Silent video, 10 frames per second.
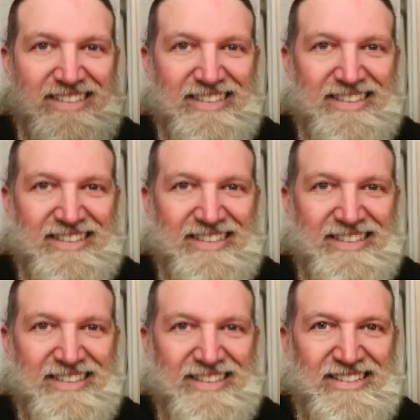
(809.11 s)

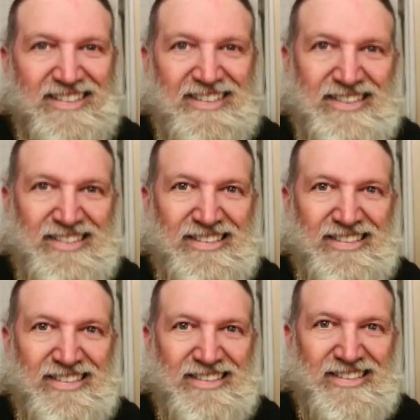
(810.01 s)

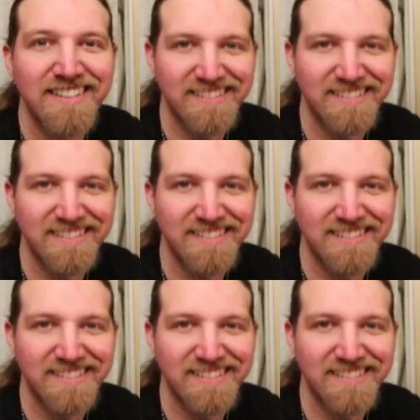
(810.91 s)
Nothing is said.